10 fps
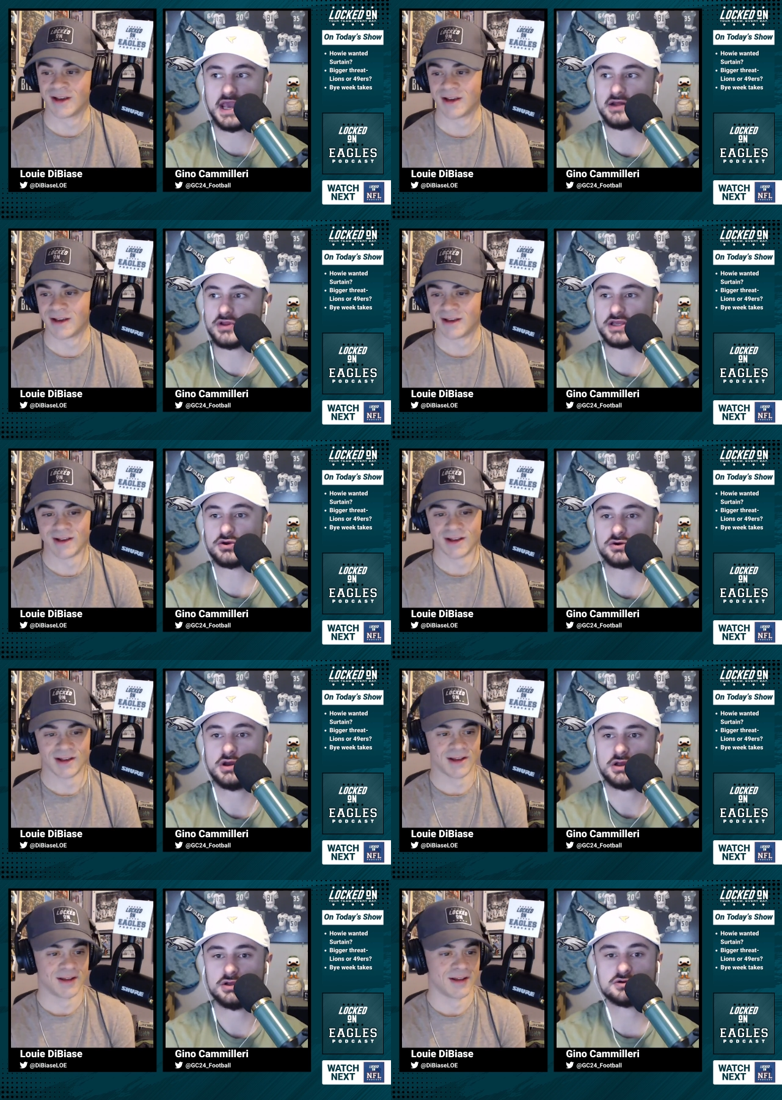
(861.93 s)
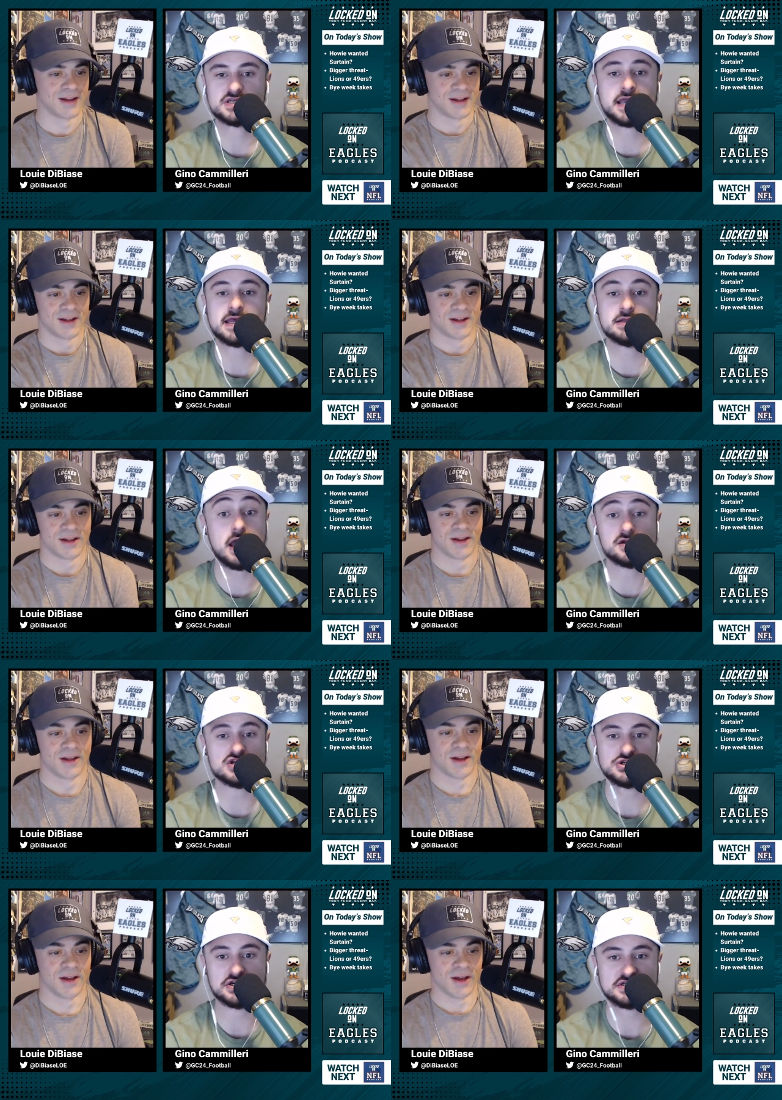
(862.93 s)
Speaker 1: yeah, like your your second line
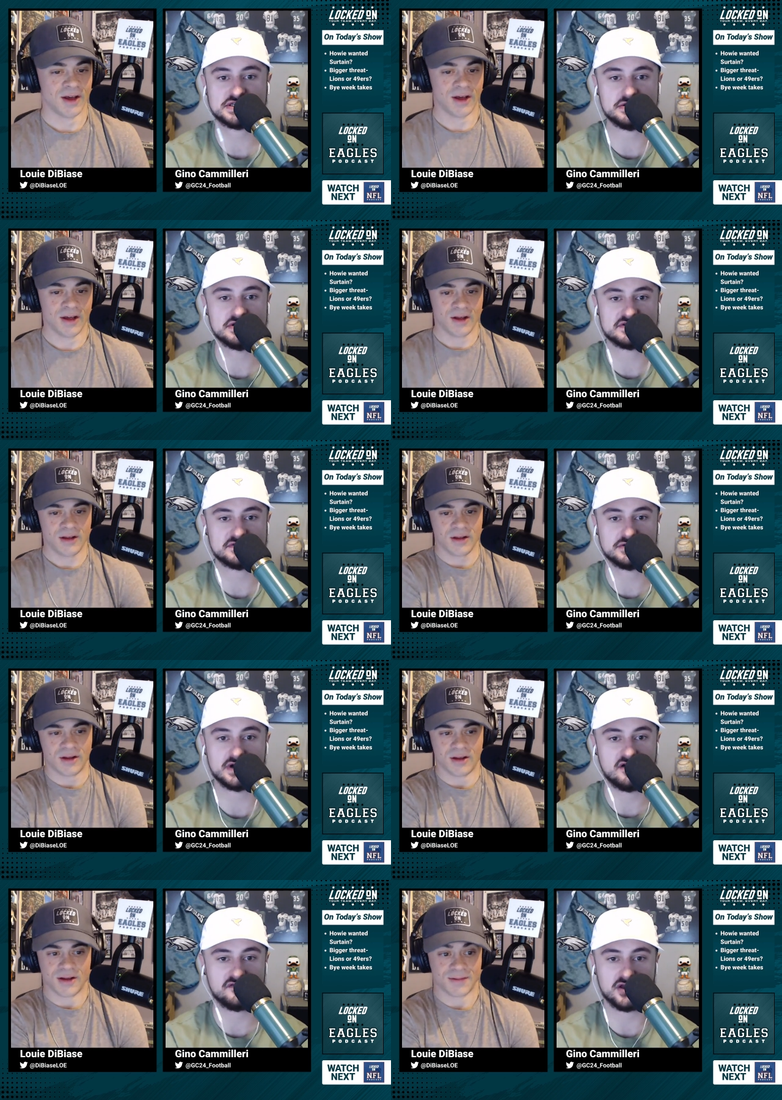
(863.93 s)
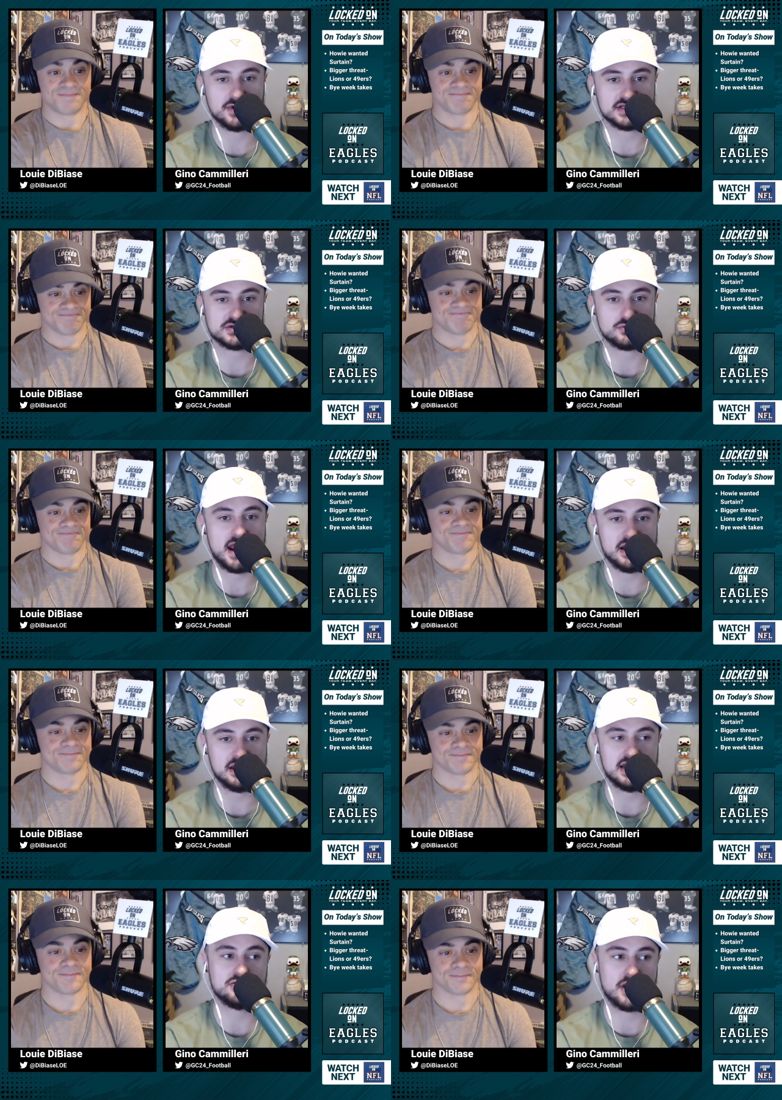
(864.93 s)
is just as good as Philadelphia when it's
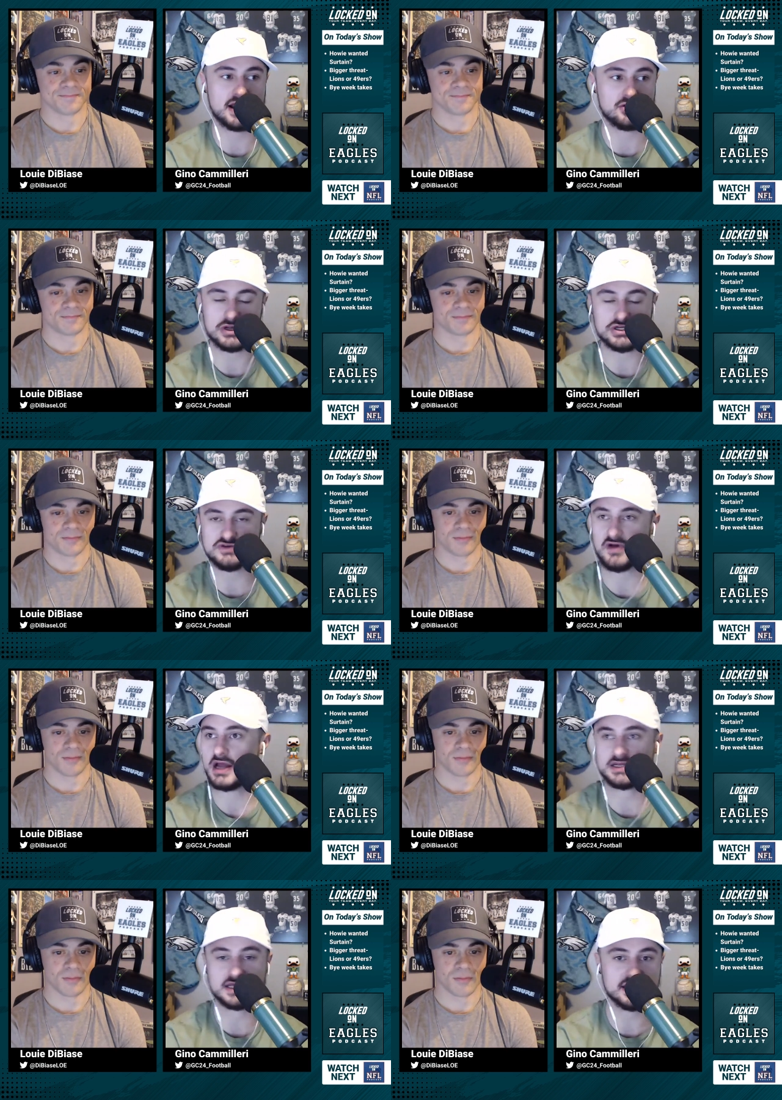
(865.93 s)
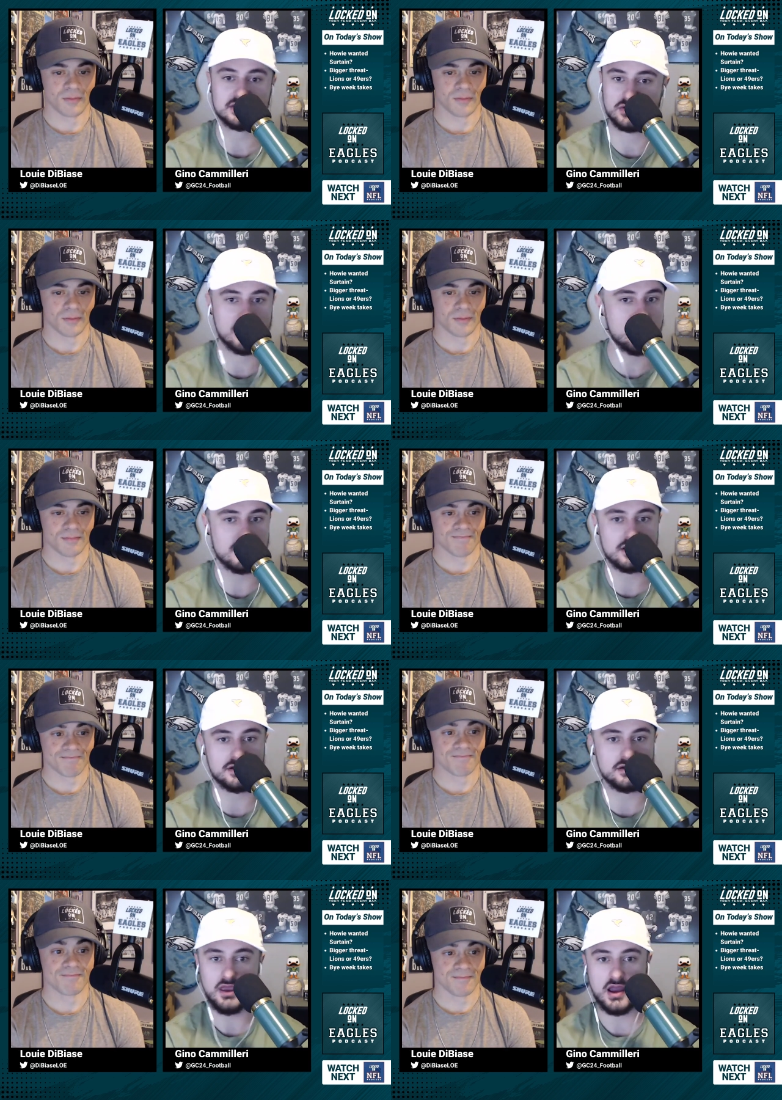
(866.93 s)
Randy, Gregory, Javon, Kinlaw,
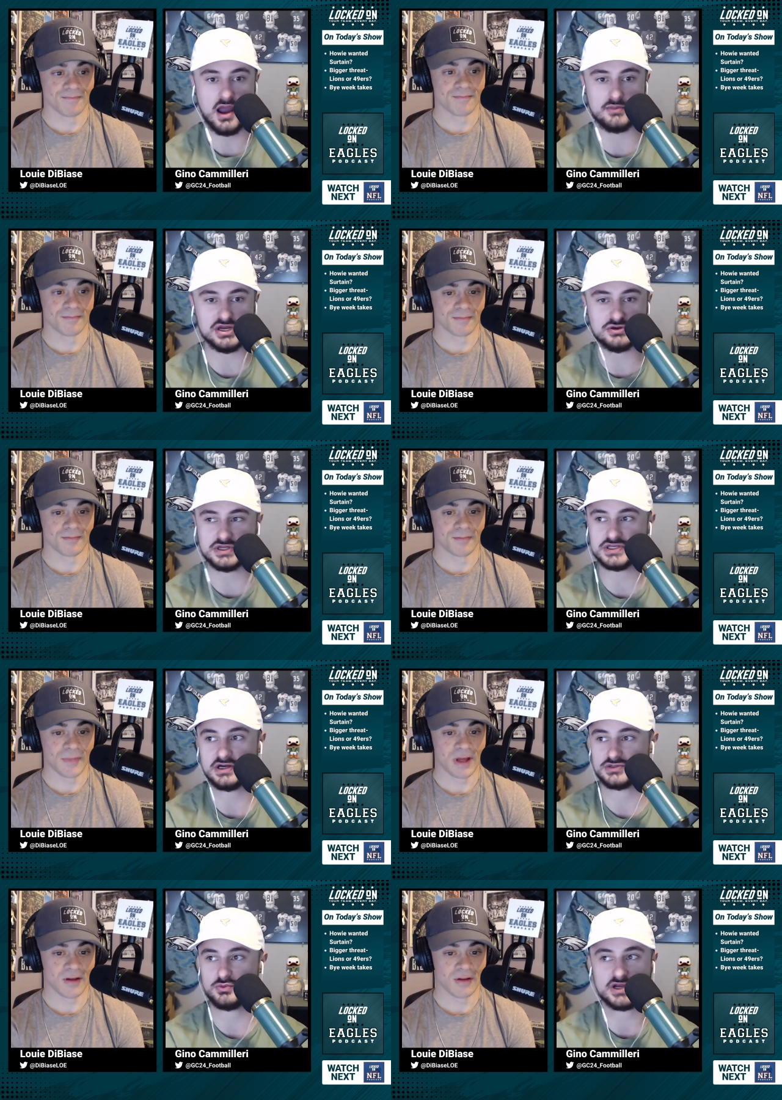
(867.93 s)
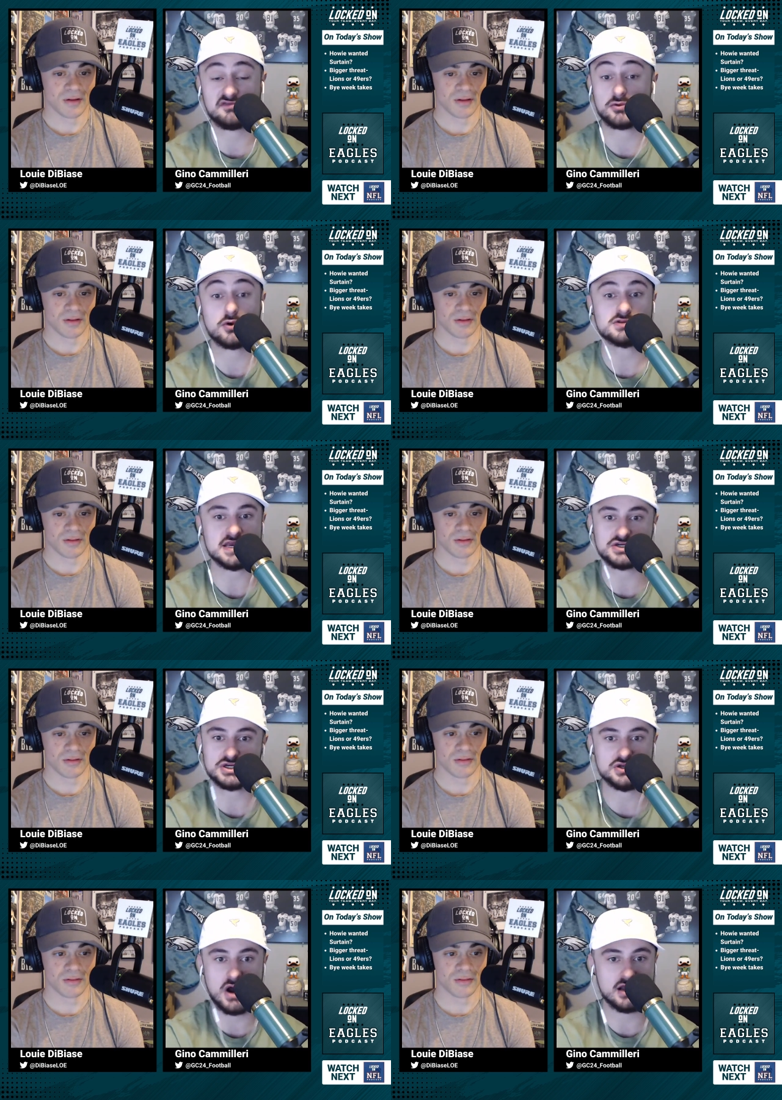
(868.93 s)
and I mean you could toss whatever rotation
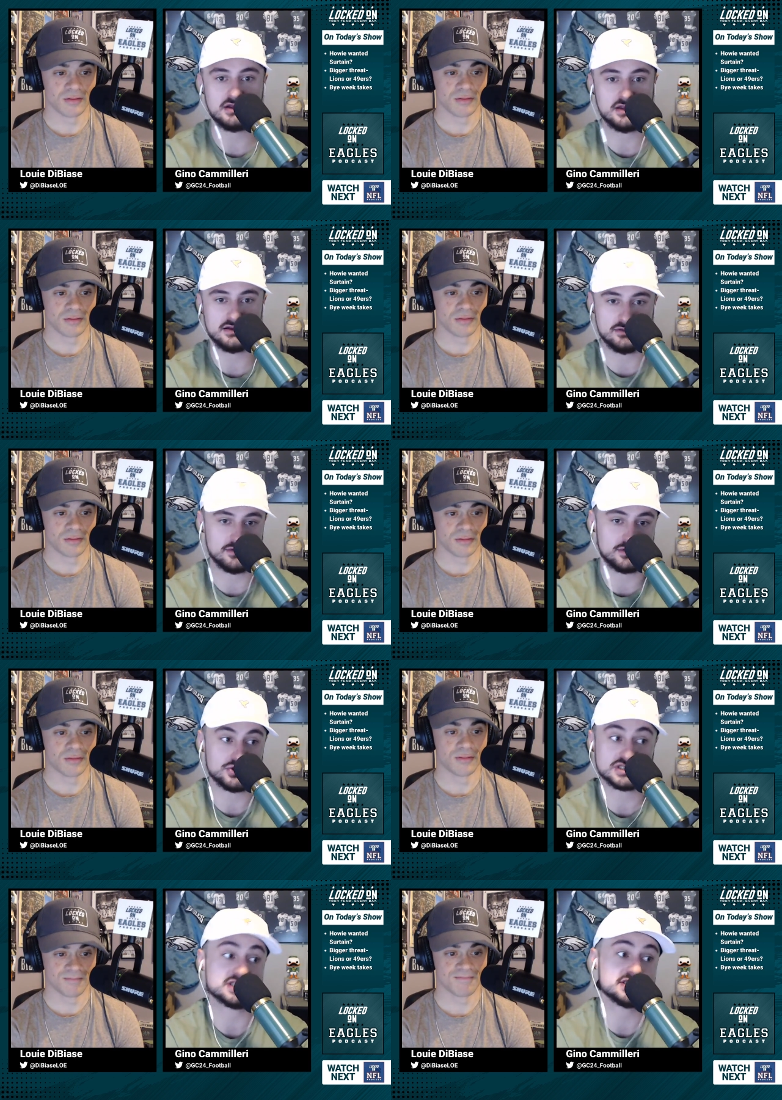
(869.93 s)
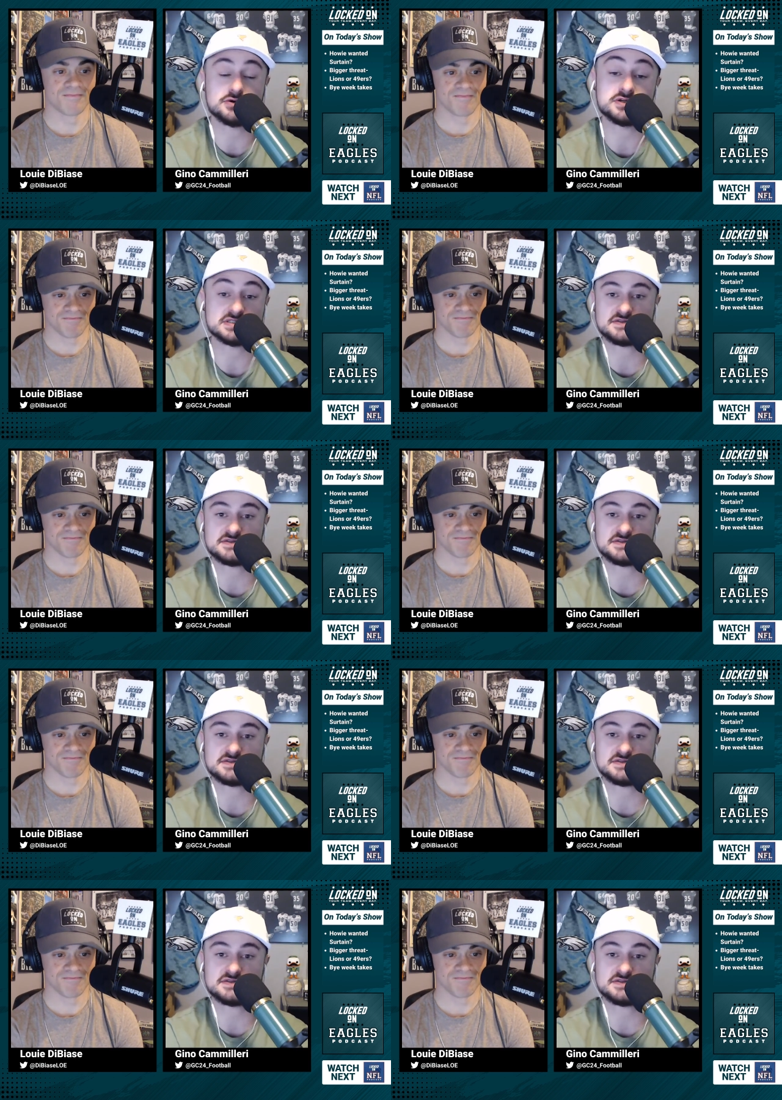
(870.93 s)
you want, and, they, and they're just as good as